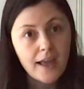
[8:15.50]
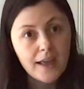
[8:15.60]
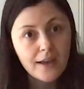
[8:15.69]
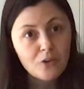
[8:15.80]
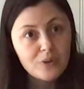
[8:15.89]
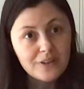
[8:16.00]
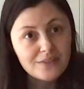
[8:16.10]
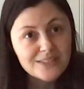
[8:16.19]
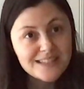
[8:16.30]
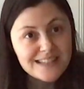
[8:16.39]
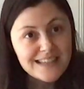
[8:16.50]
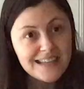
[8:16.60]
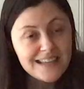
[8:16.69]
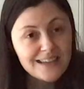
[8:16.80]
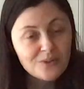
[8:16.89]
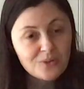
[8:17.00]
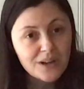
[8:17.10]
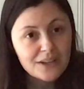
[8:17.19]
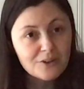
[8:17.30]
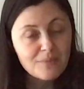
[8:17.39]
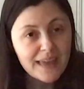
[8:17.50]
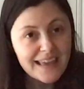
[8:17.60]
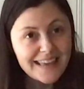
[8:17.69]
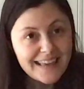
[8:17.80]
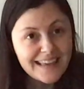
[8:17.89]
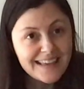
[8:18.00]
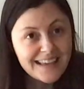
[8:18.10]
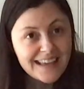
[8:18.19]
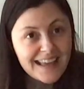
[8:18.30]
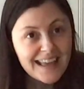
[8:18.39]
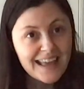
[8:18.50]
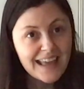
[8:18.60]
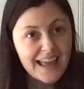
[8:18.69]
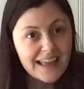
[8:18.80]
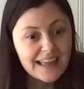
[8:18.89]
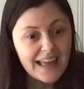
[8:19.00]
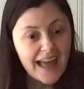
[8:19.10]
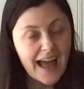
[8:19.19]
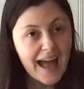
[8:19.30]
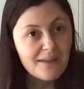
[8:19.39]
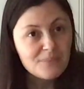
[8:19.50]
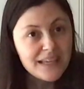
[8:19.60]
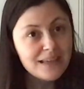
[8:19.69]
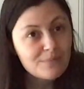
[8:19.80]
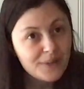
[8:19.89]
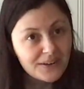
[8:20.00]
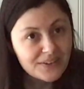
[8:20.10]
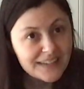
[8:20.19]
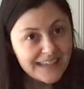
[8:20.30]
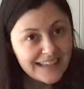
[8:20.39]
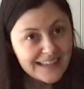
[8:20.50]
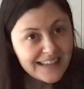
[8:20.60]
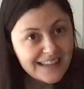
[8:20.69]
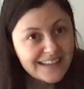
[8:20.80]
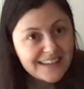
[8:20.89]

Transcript: and we love to see what you're making. Happy building.